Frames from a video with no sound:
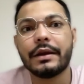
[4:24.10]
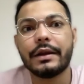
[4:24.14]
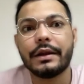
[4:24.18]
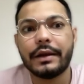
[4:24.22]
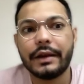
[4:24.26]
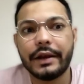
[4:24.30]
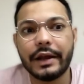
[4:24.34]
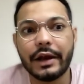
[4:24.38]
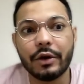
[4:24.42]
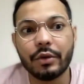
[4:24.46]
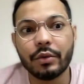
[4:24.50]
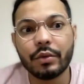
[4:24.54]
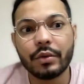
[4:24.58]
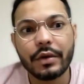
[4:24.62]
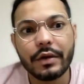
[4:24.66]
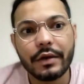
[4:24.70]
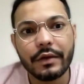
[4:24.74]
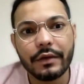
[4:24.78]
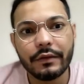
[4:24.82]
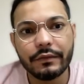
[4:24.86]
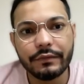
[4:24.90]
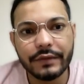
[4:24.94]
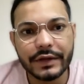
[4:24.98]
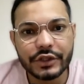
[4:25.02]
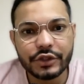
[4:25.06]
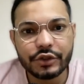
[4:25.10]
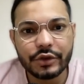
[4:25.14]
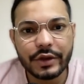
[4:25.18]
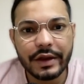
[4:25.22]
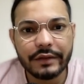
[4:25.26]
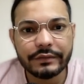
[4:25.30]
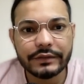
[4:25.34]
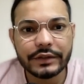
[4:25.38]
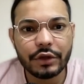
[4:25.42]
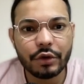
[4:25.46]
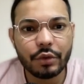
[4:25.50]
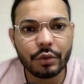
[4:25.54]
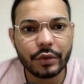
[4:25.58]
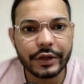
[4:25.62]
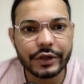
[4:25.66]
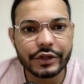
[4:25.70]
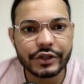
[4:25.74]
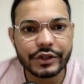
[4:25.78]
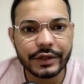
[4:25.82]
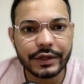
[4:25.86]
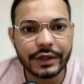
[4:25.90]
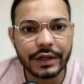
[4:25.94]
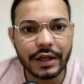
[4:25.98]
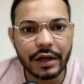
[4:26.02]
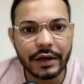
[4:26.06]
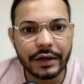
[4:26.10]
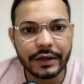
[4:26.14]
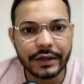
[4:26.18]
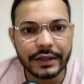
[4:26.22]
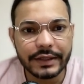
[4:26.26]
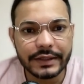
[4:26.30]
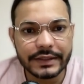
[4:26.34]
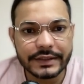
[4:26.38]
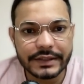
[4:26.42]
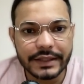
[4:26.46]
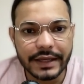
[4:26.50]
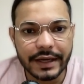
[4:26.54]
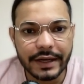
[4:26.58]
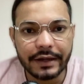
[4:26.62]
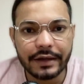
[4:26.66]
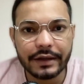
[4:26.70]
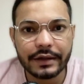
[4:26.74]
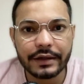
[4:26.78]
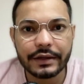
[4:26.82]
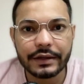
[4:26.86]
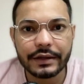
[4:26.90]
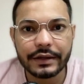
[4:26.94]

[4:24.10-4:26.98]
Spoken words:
Now, once you have the location targeting set,